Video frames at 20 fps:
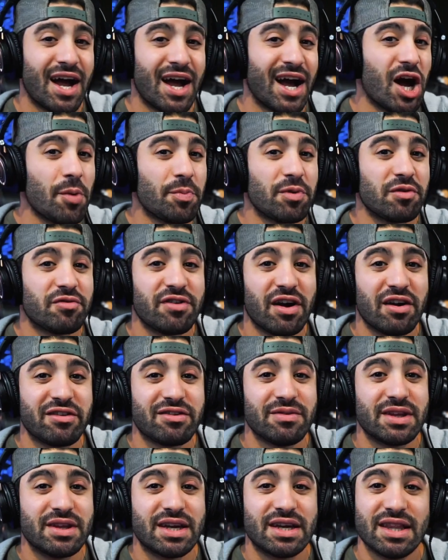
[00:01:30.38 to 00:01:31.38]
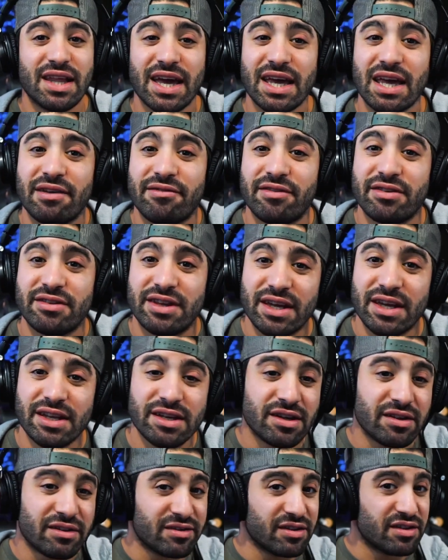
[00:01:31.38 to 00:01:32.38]
I hope you found something you like. If you did,
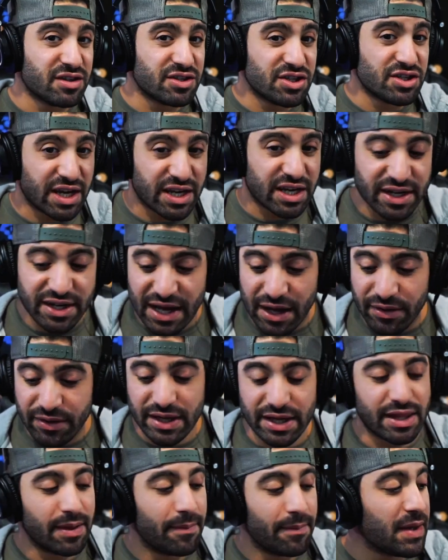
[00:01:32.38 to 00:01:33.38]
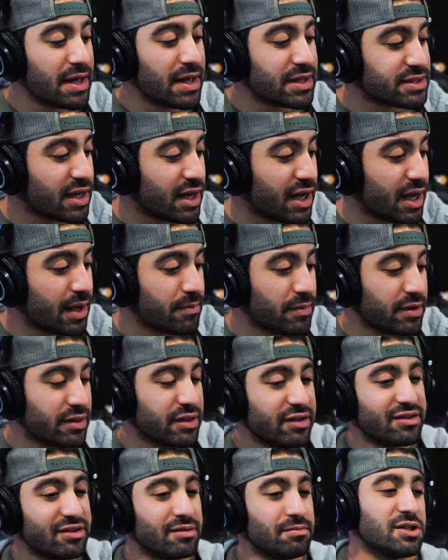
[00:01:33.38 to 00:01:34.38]
consider checking it out. In the meantime,
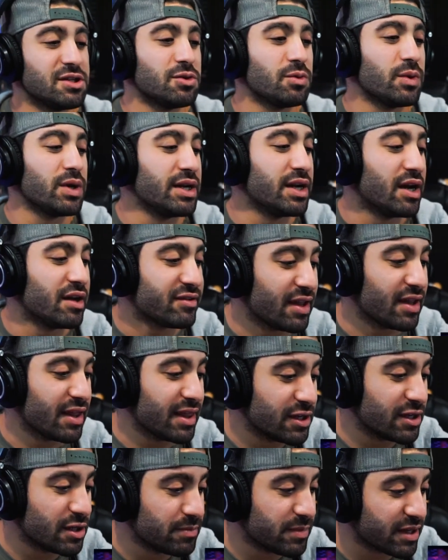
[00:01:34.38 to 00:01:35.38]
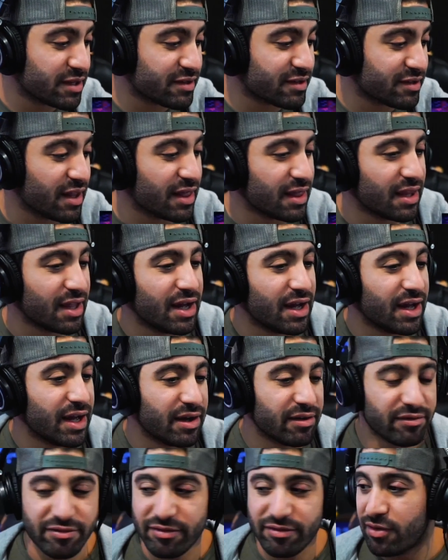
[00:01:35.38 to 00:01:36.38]
this is Between Us, Little Mix Alive.
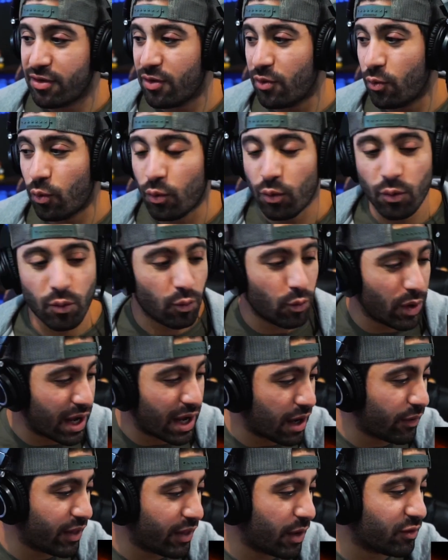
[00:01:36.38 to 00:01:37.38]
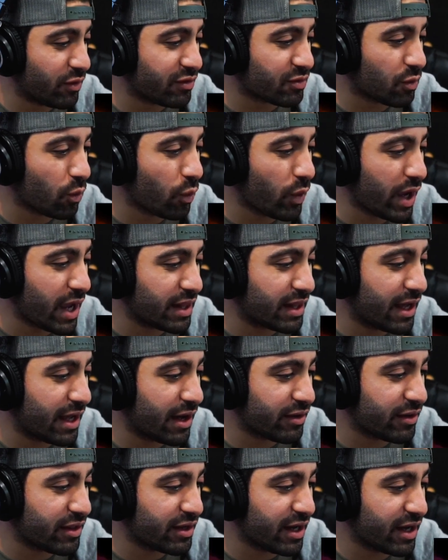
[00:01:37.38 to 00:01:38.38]
Wow, that was way
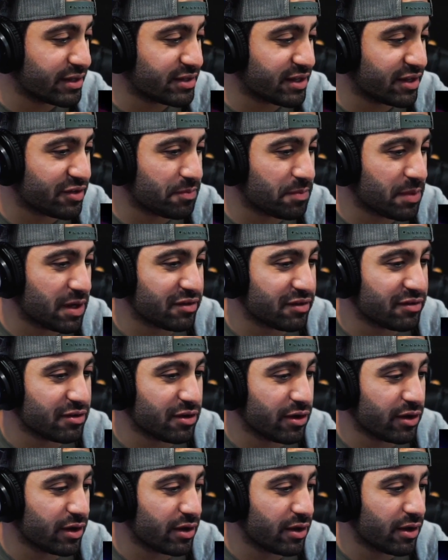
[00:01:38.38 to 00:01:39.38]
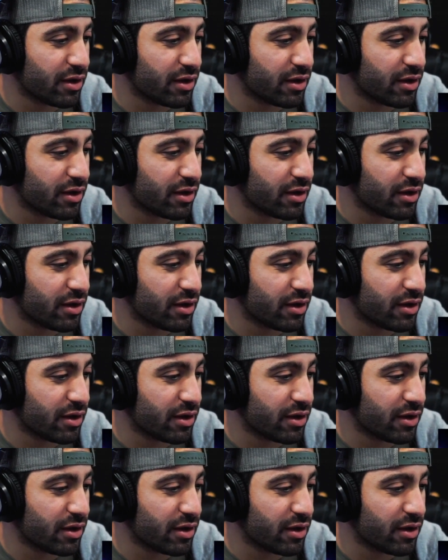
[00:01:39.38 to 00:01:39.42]
louder than I anticipated. Sorry.